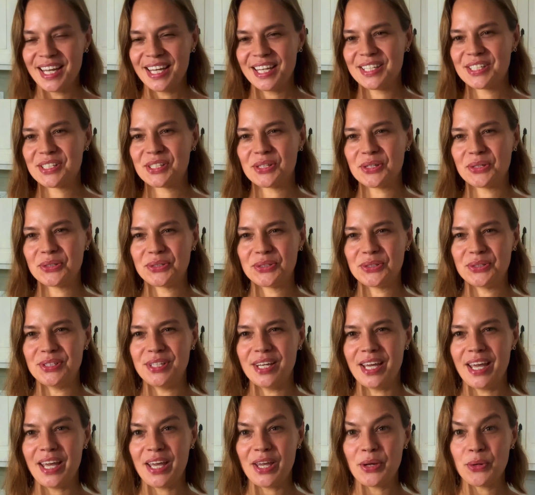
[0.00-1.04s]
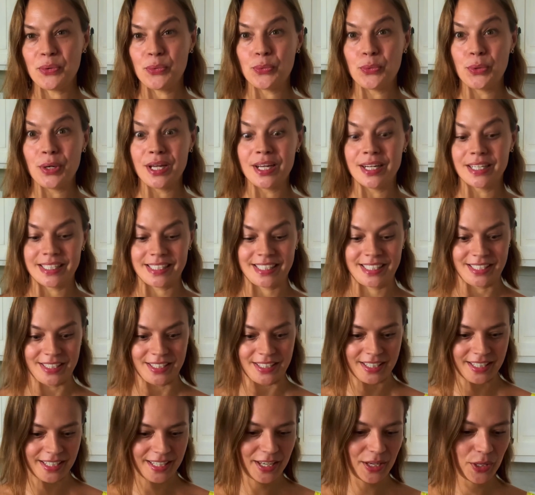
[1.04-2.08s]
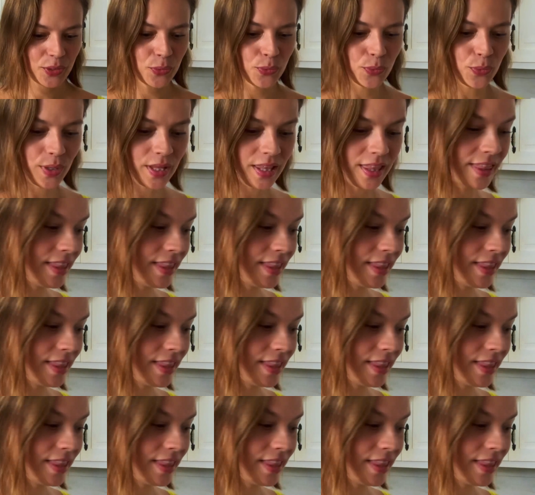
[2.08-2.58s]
So today we are starting with